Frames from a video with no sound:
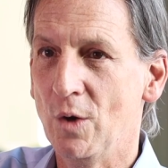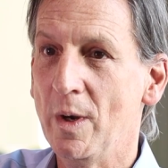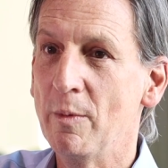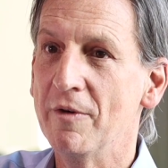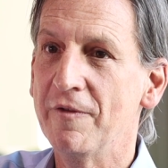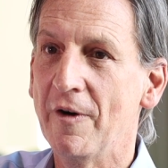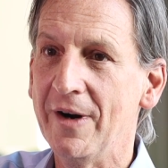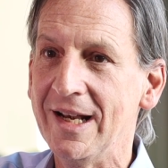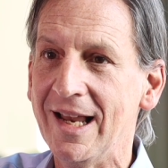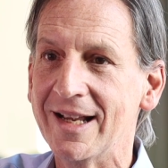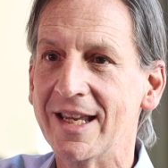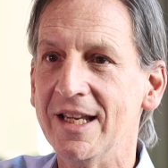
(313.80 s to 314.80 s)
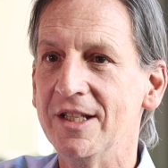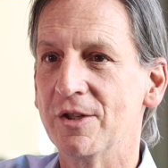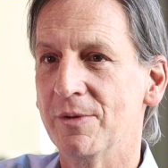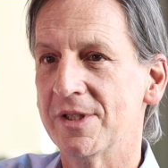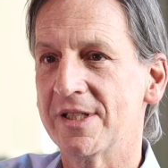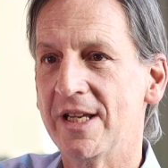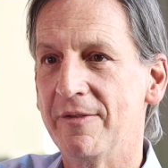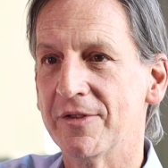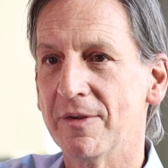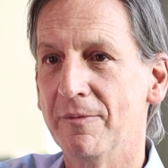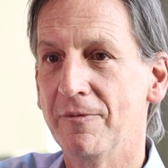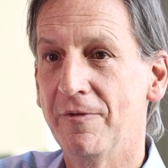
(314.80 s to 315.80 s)
We were very lucky to receive
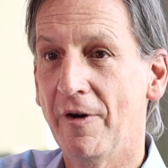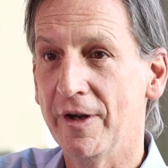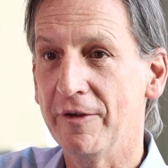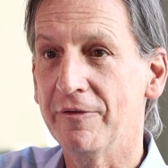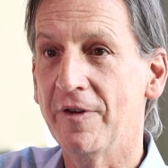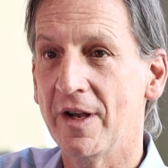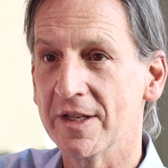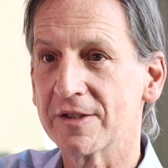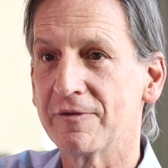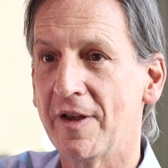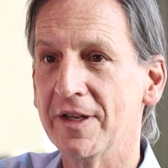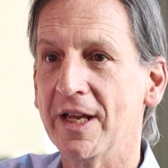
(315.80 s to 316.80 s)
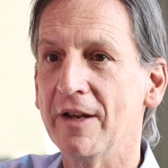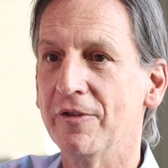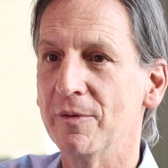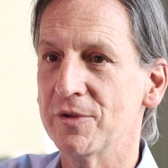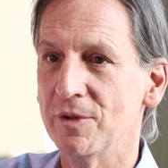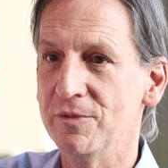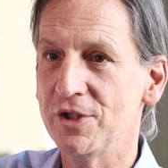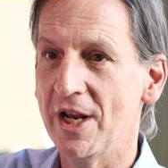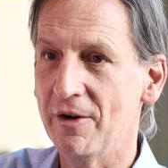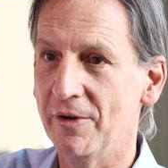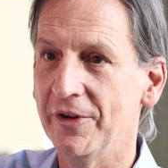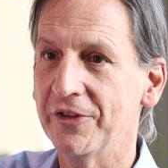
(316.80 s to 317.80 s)
some very fast funding from some
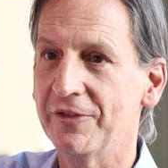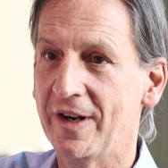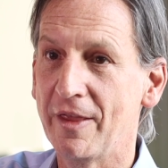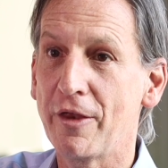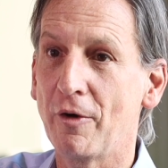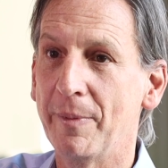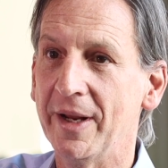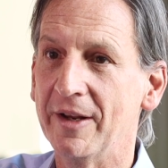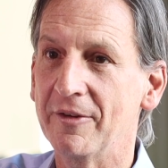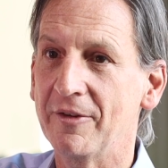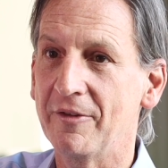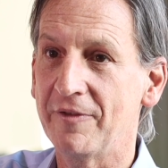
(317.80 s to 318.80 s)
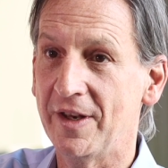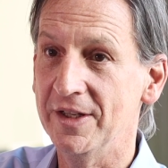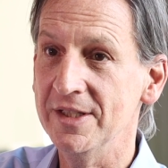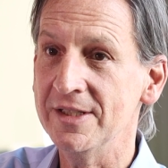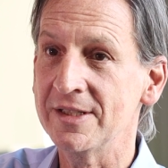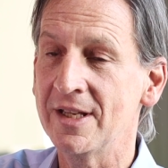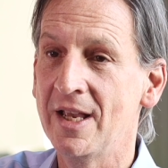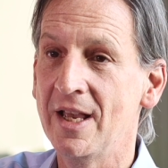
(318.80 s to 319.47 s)
generous philanthropic funders.